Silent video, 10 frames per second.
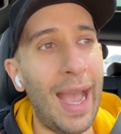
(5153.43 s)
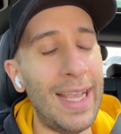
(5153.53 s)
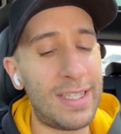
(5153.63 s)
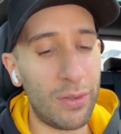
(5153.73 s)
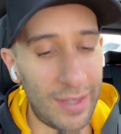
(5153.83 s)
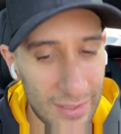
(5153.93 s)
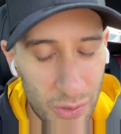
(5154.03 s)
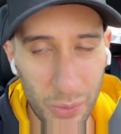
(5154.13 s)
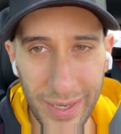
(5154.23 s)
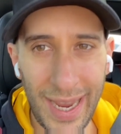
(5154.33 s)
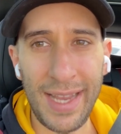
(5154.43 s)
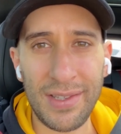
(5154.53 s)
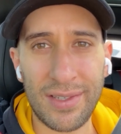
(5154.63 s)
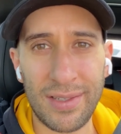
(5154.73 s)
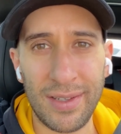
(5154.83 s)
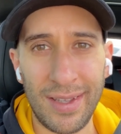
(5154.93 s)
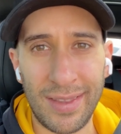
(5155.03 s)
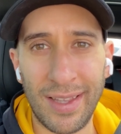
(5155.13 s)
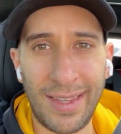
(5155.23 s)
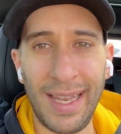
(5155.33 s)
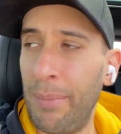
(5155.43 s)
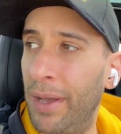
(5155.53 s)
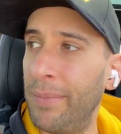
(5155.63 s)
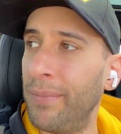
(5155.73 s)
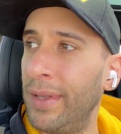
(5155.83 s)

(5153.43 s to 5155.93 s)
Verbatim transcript: And so this creates the dilemma.